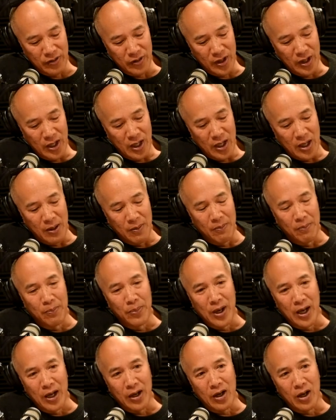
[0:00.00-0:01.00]
Yeah, of course.
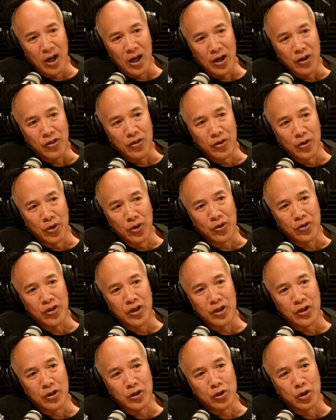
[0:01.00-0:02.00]
But I thought
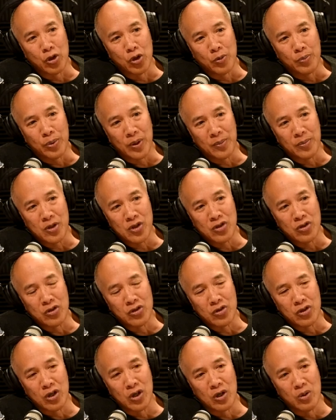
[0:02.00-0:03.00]
that the tall poppy
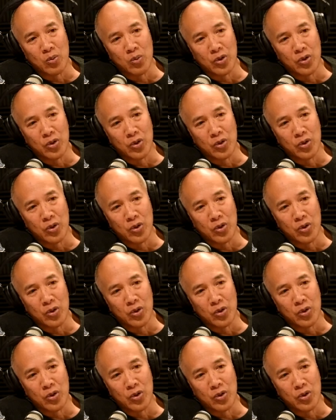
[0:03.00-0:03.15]
syndrome